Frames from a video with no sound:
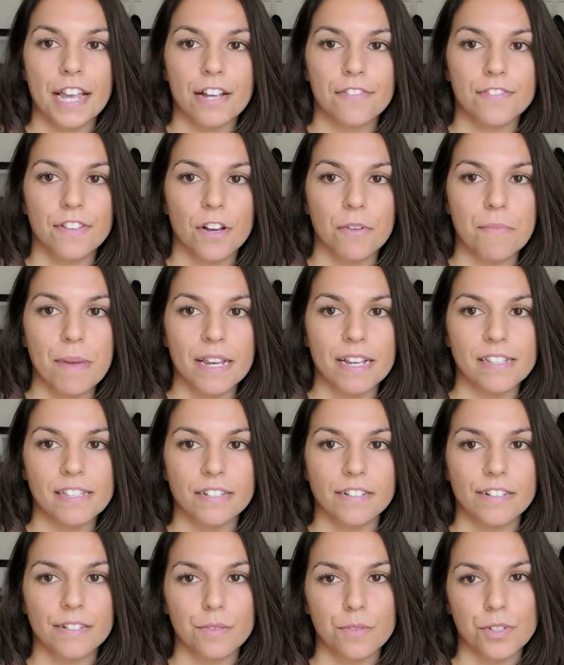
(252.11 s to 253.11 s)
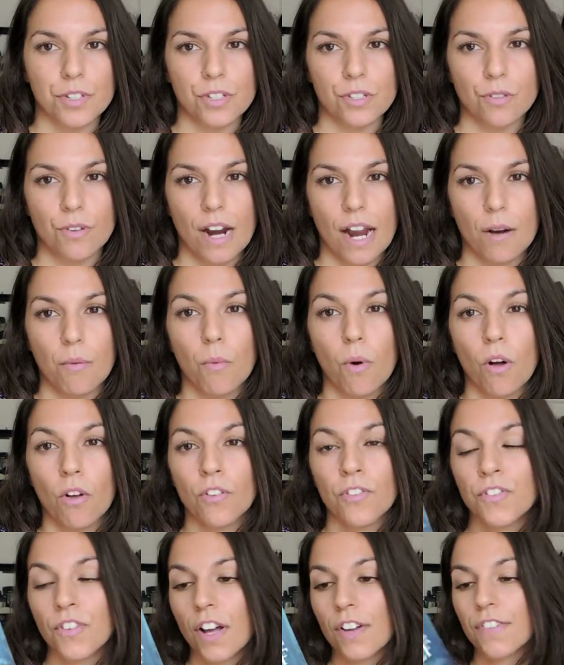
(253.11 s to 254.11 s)
Alpha Omega series, which is Cry
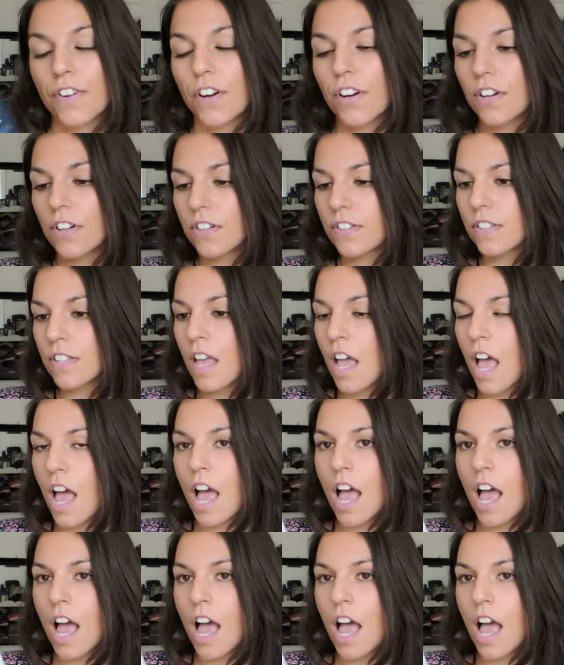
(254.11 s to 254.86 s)
Wolf, of hers,